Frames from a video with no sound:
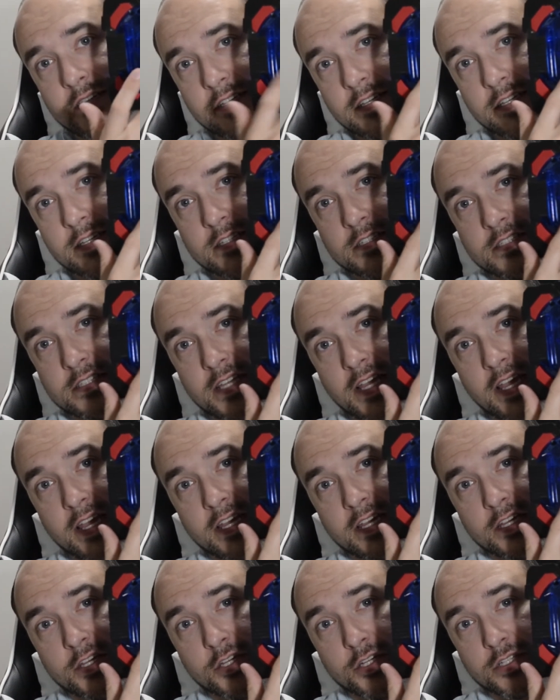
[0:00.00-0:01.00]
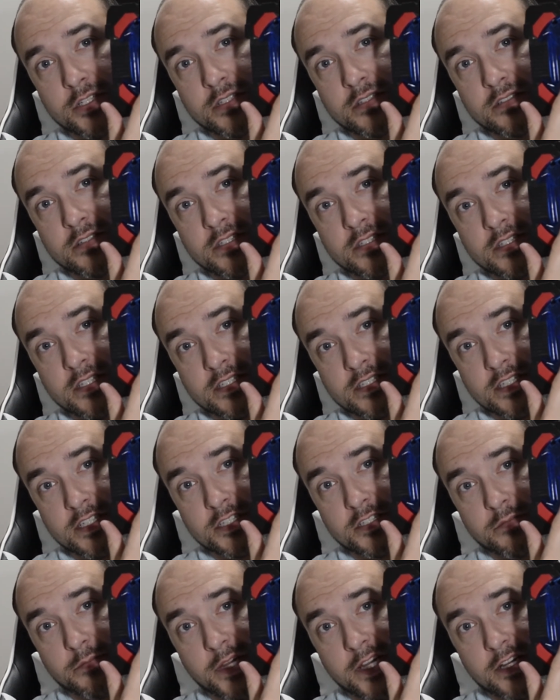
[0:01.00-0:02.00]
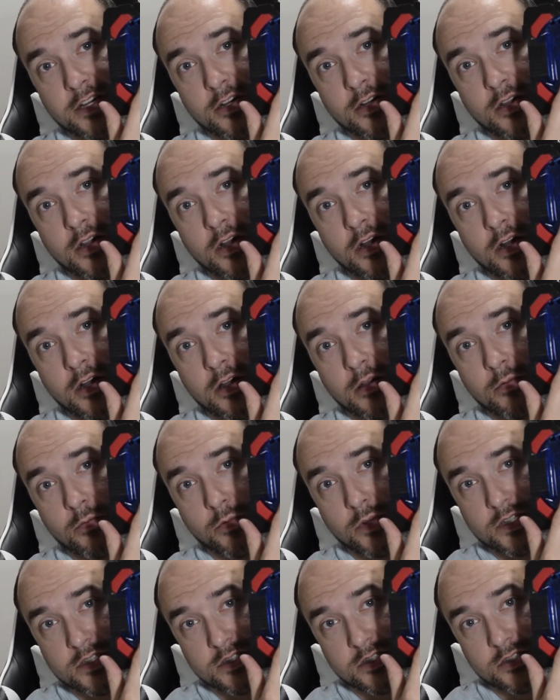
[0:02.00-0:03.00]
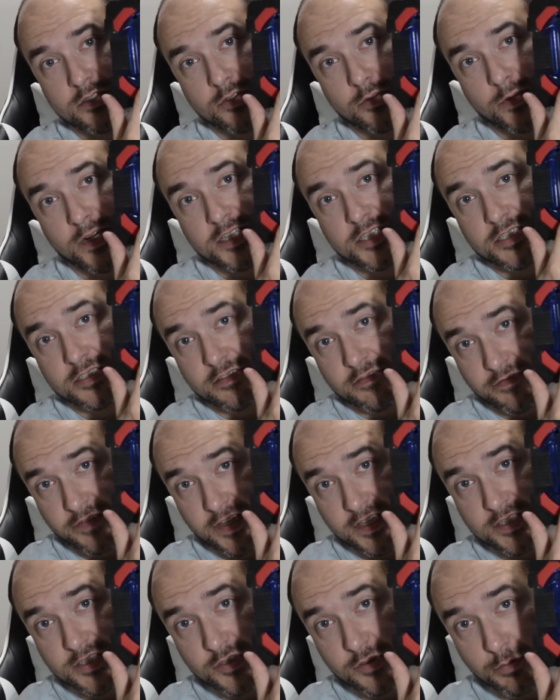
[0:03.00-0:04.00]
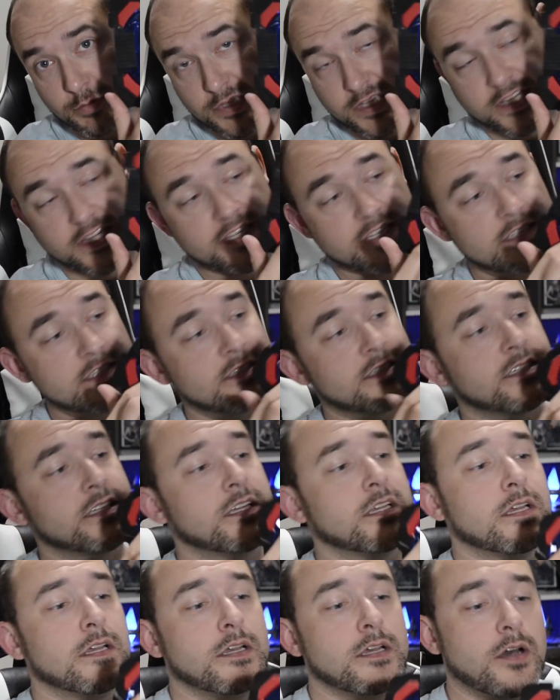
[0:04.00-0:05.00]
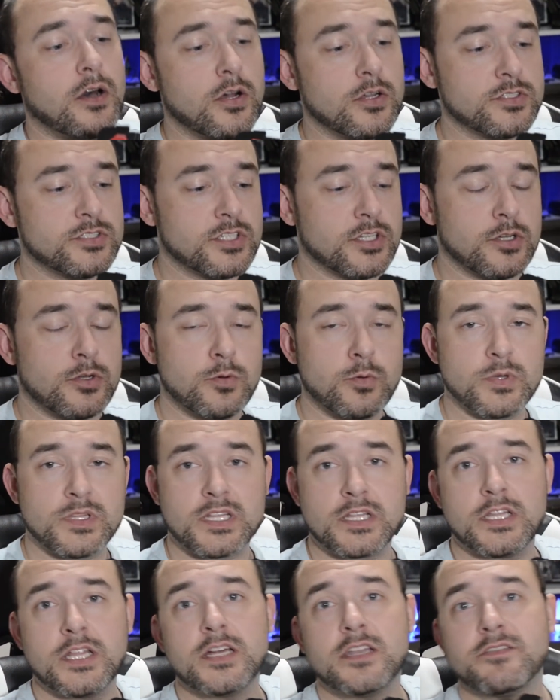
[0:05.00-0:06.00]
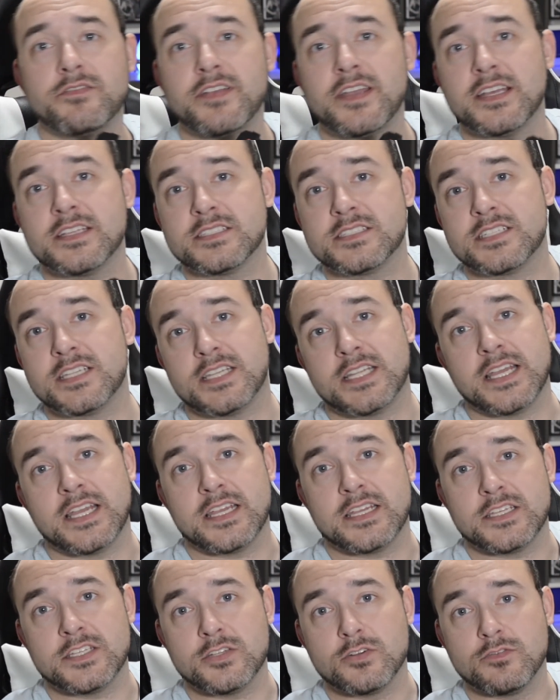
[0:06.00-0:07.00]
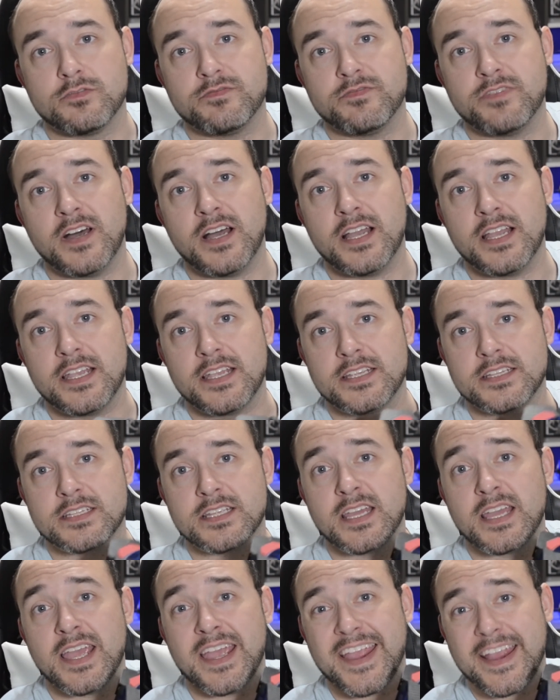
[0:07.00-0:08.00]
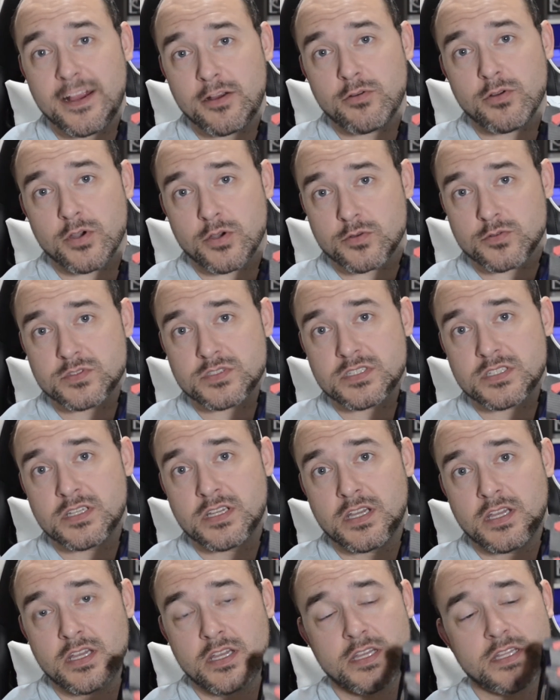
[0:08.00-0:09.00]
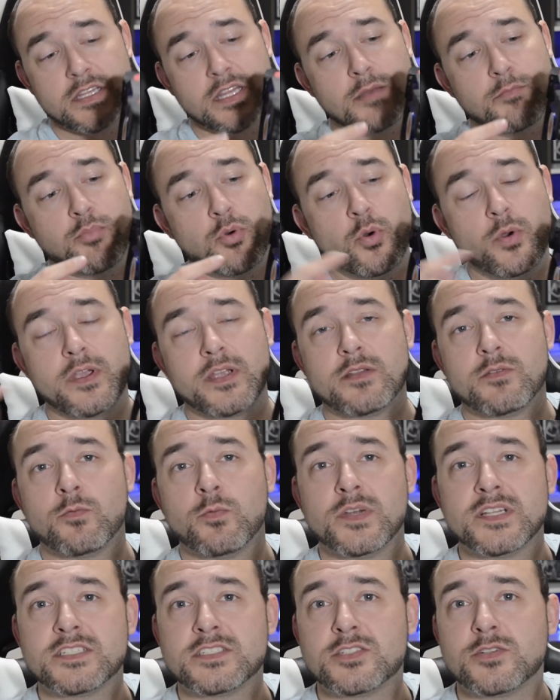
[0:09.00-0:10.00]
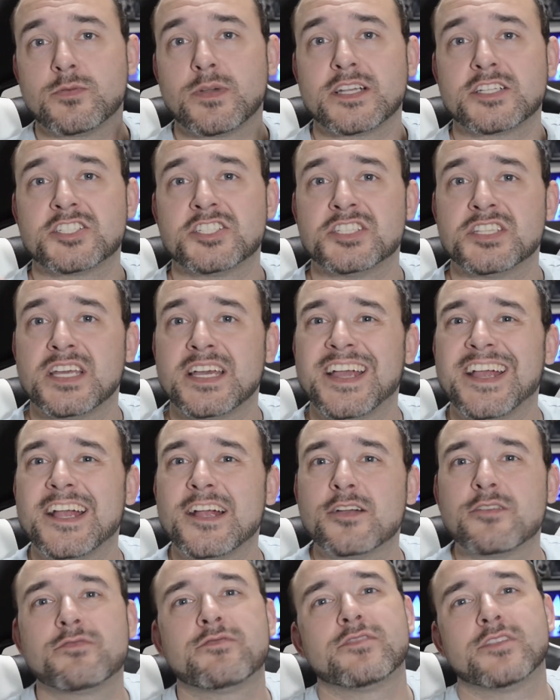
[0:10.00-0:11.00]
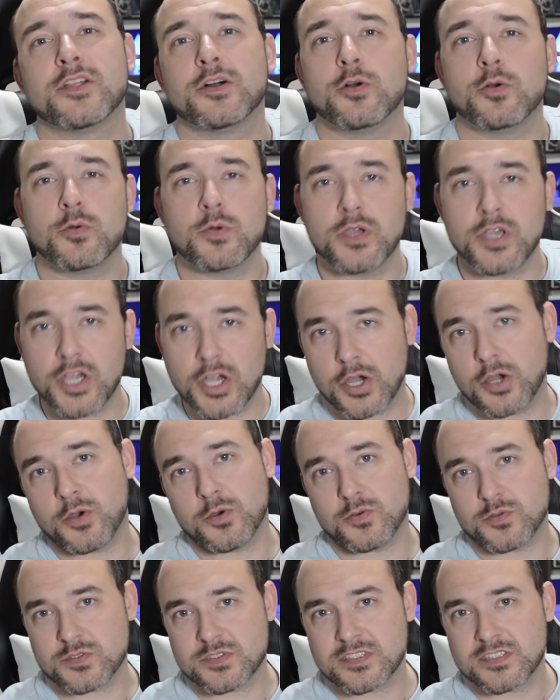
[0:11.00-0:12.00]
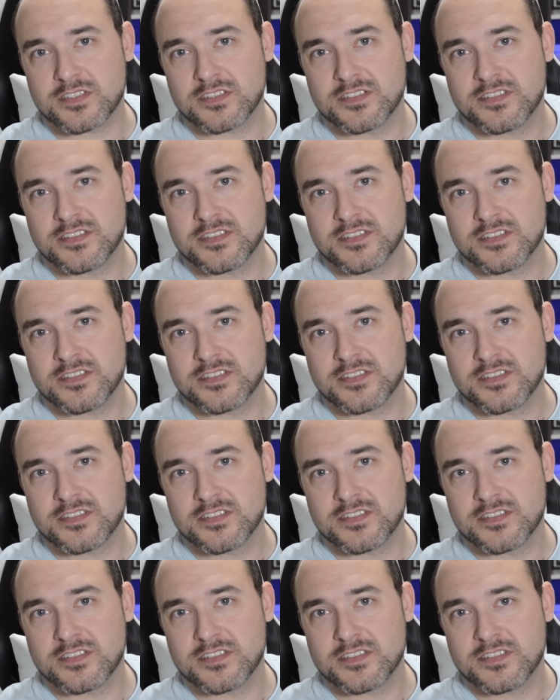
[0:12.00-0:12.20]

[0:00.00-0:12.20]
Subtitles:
is a good decision maker on which direction to face your blades. Also, with a lot of fans today, you'll find arrows that point which direction the airflow goes.